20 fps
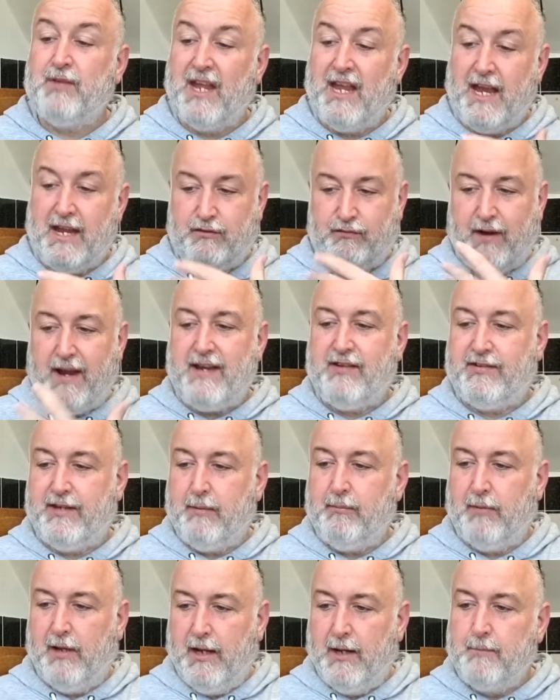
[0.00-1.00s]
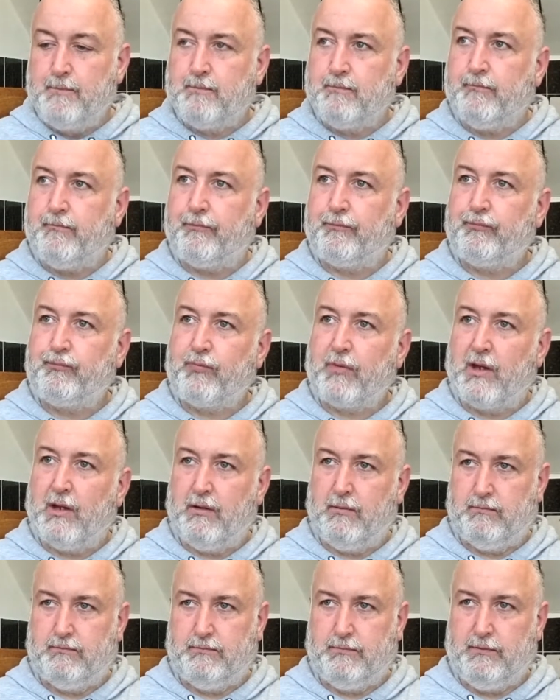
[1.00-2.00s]
It's very similar
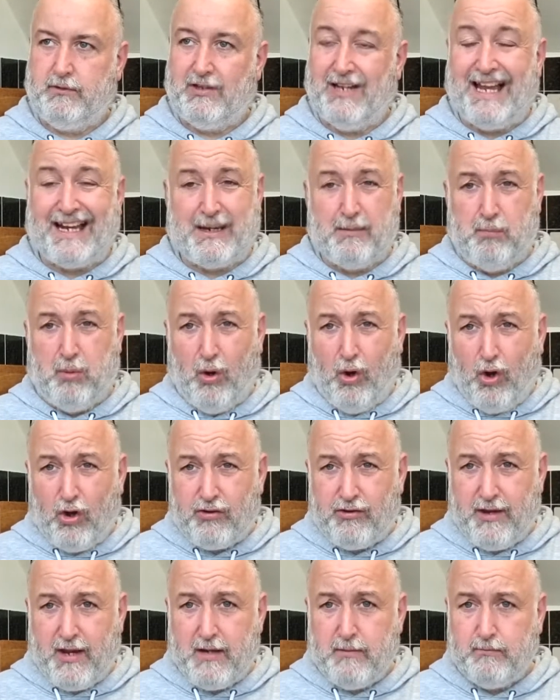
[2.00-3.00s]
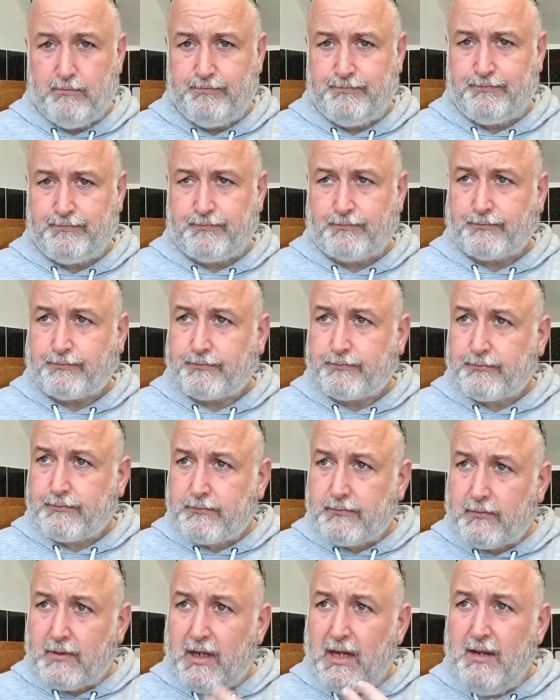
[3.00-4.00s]
to like a porter
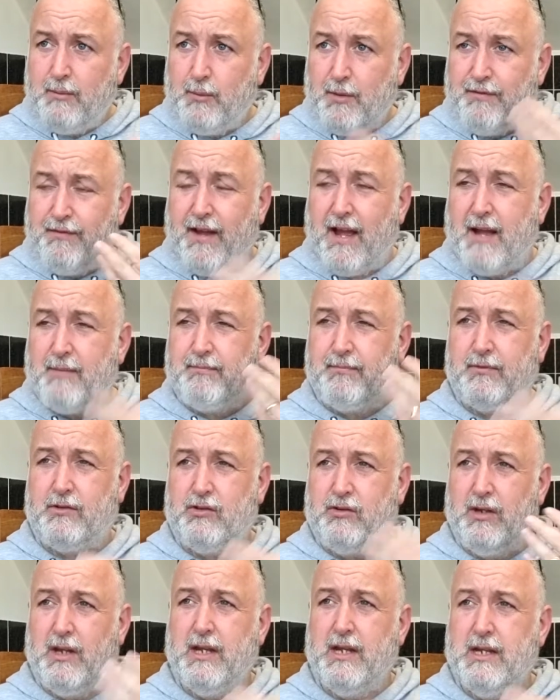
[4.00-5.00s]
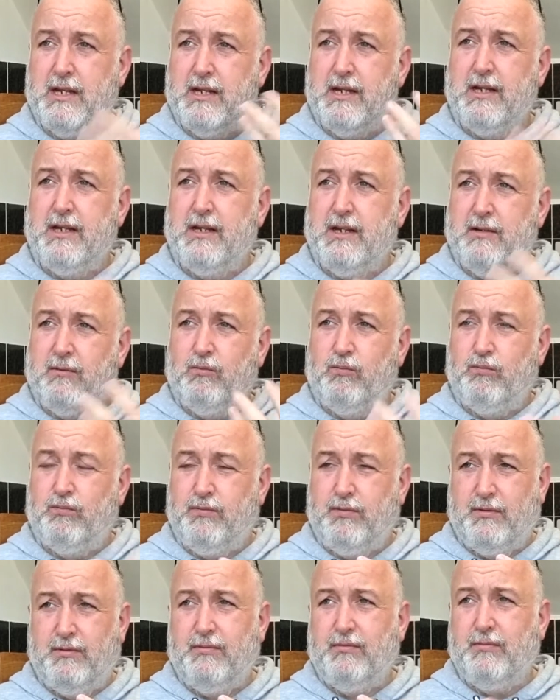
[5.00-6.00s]
with that,
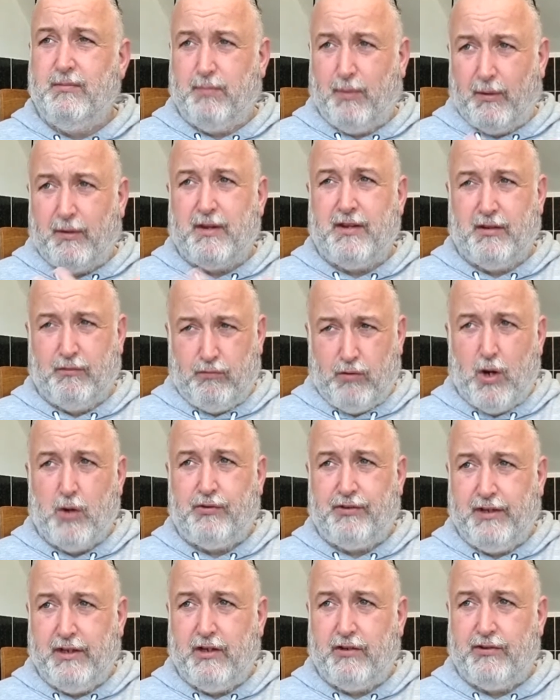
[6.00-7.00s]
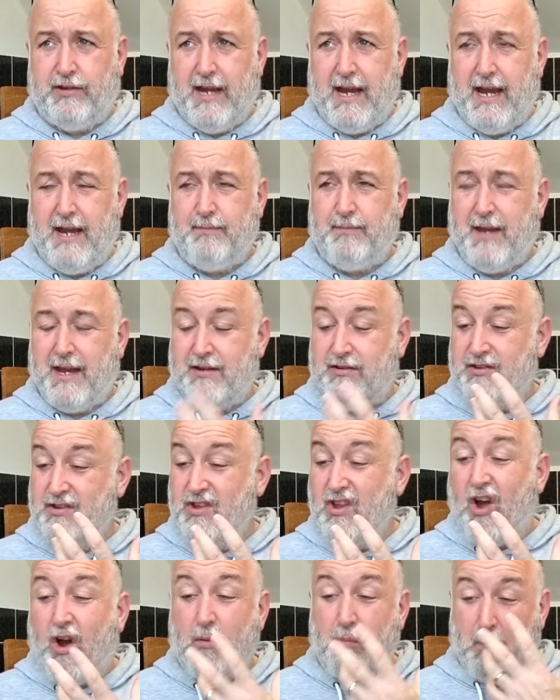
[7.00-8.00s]
but there's a roastiness there. It's
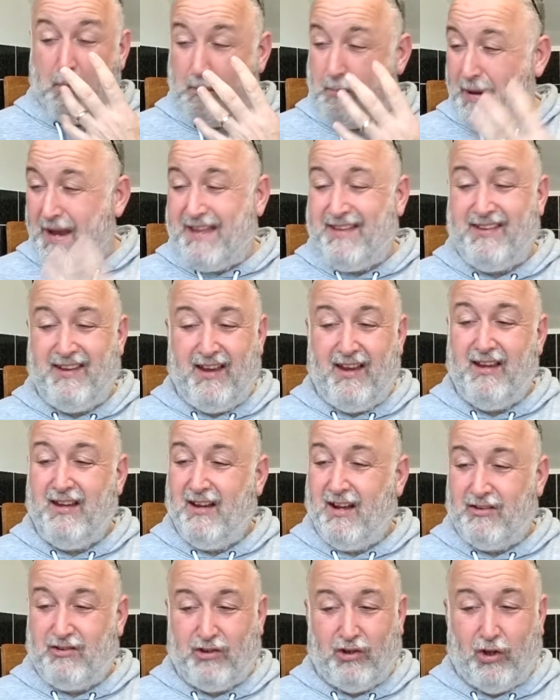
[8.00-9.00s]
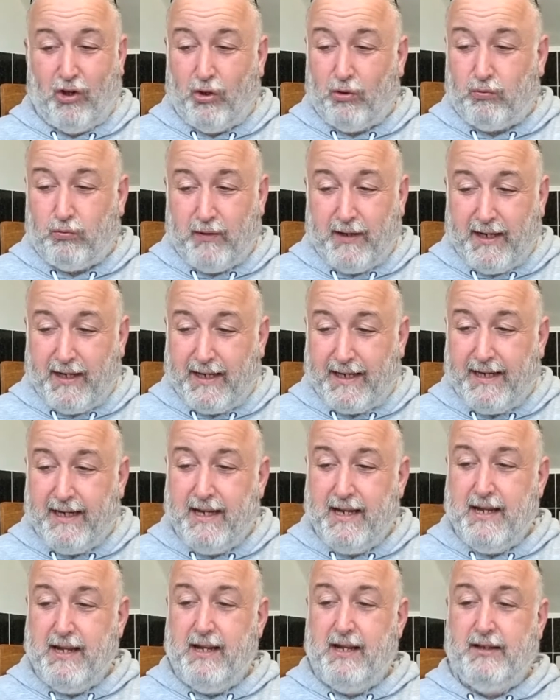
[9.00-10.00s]
not bitter at all, really.
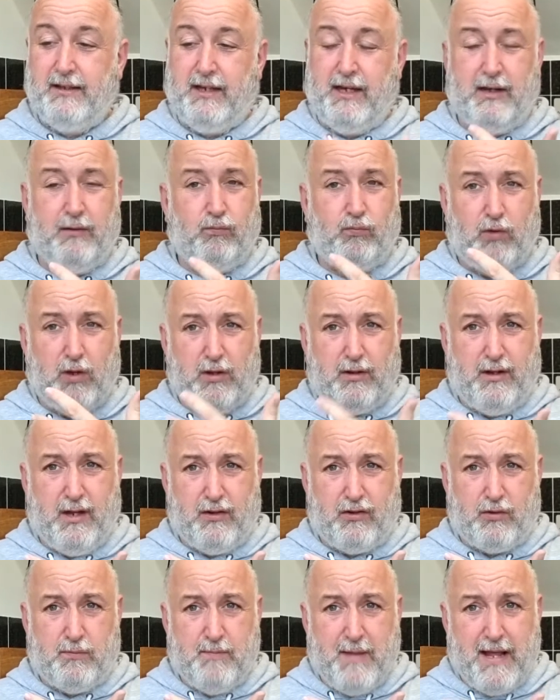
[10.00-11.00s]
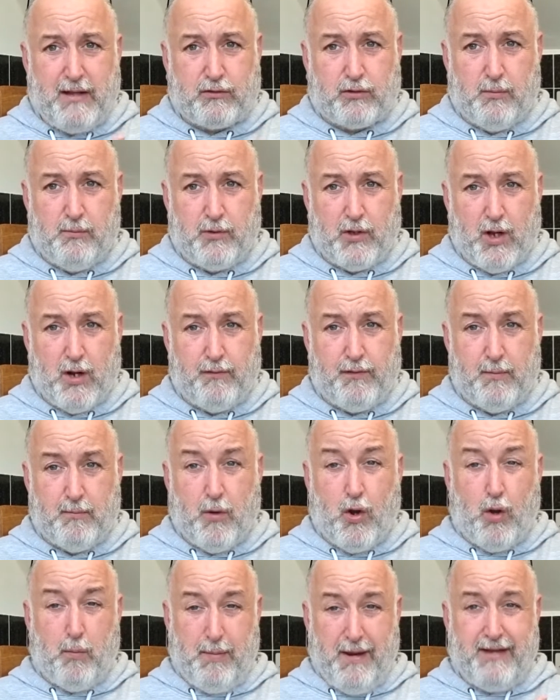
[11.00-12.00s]
The smell comes over
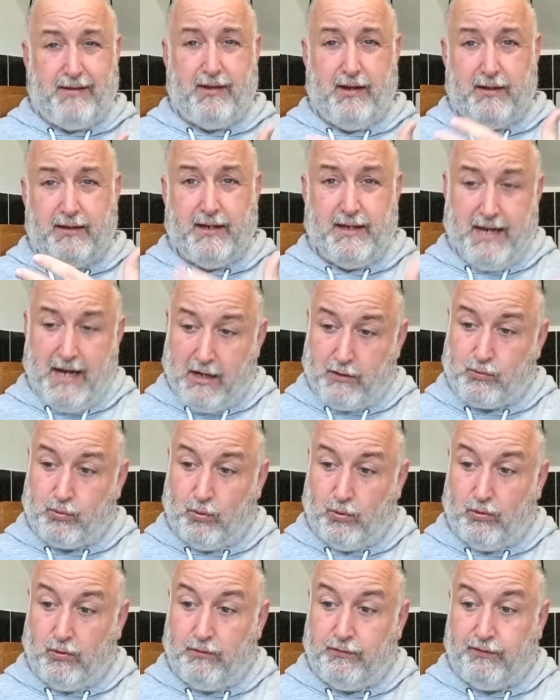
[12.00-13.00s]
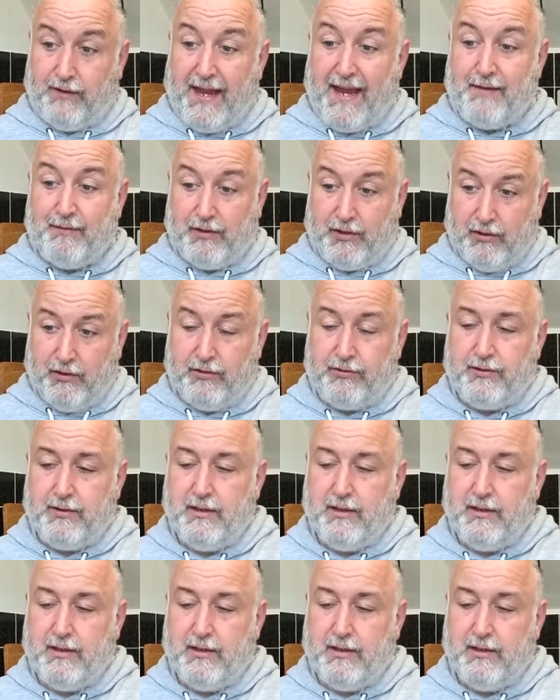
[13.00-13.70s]
more bitter than the actual flavour does.